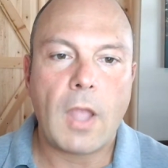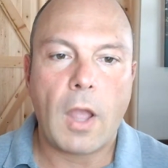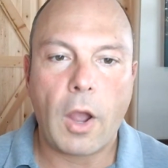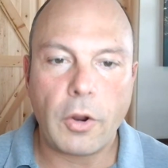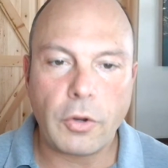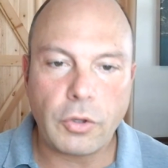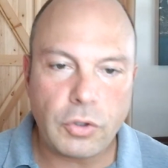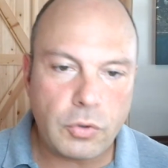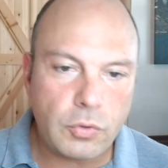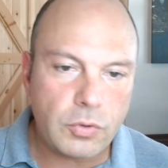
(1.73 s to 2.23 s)

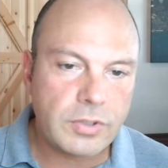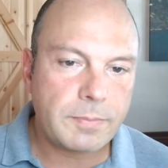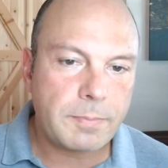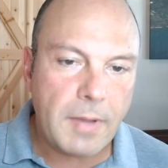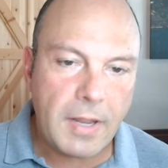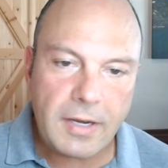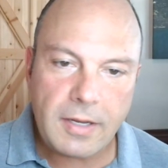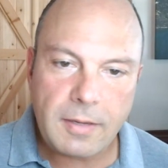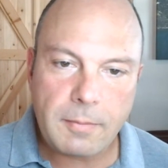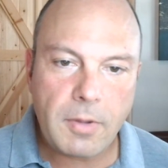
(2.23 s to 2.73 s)
Are you
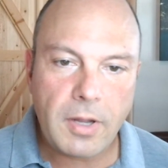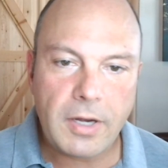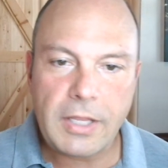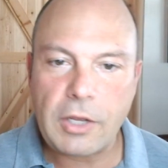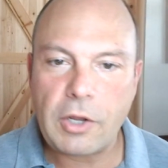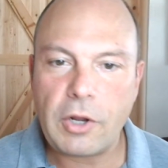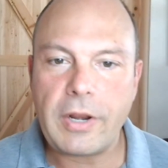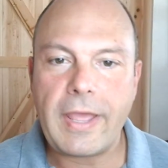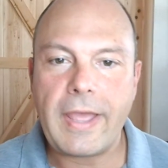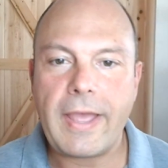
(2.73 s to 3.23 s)
spending
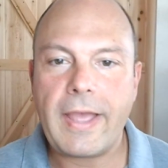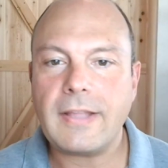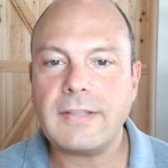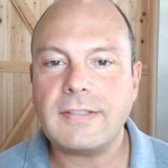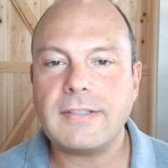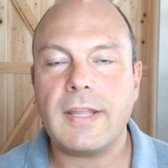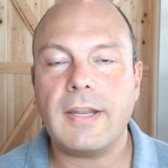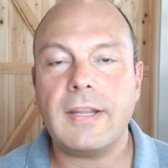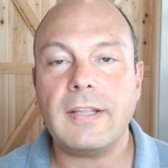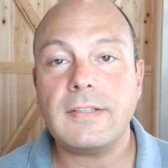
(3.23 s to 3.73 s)
money on
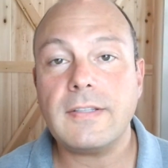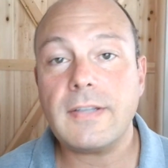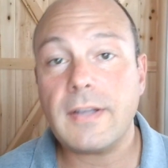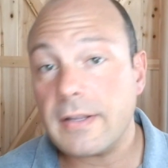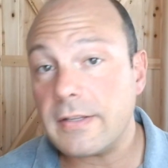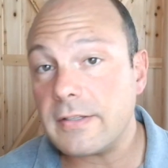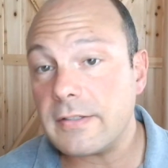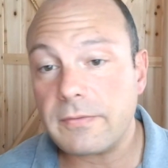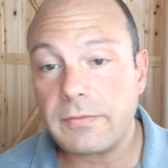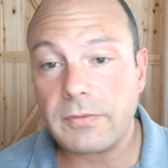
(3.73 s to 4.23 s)
ads, getting
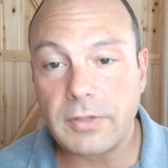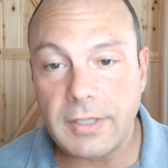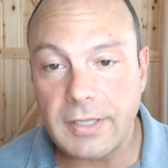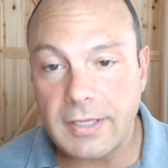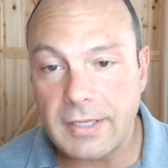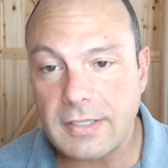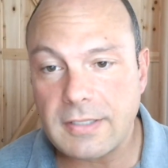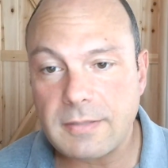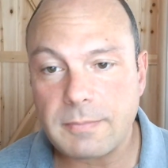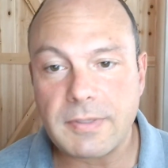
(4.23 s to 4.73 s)
tons of
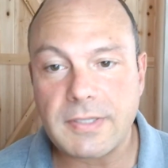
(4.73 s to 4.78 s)
leads,